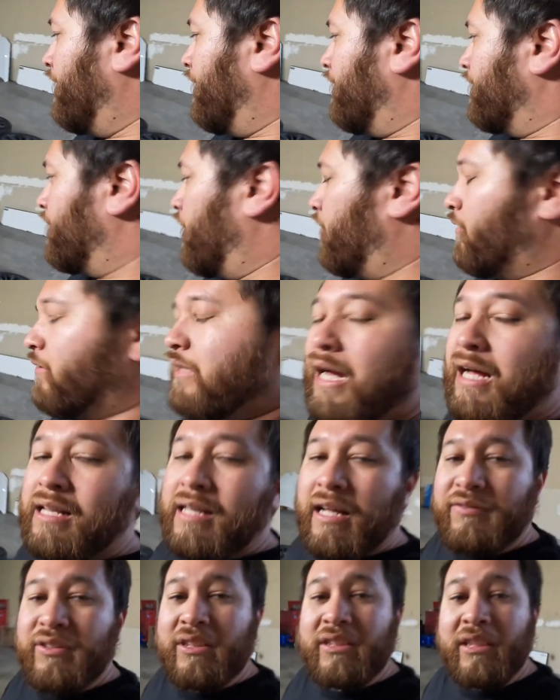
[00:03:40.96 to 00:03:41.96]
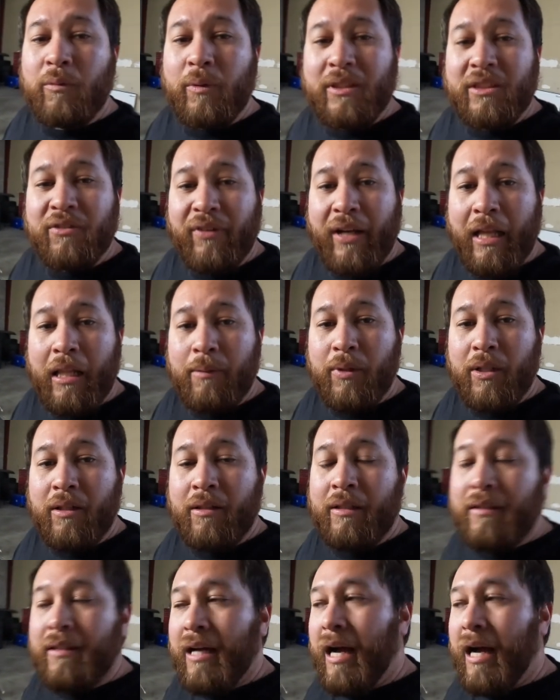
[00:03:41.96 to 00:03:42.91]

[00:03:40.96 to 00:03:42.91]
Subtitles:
you know, I'll have to see what's available.